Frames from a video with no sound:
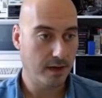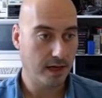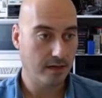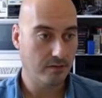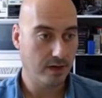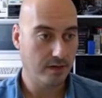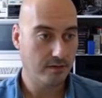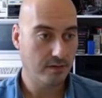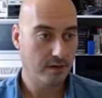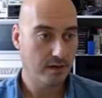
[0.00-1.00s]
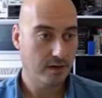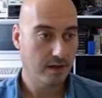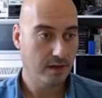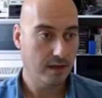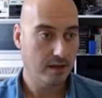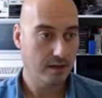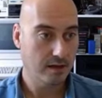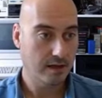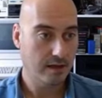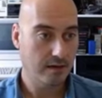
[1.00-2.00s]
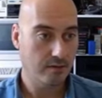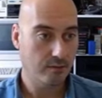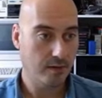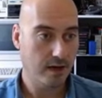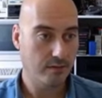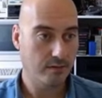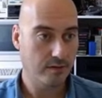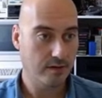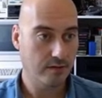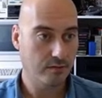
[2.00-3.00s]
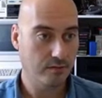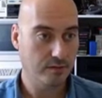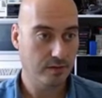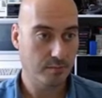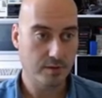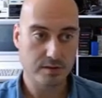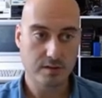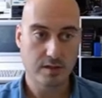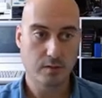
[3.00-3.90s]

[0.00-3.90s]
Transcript: MAC address in here as well. So those numbers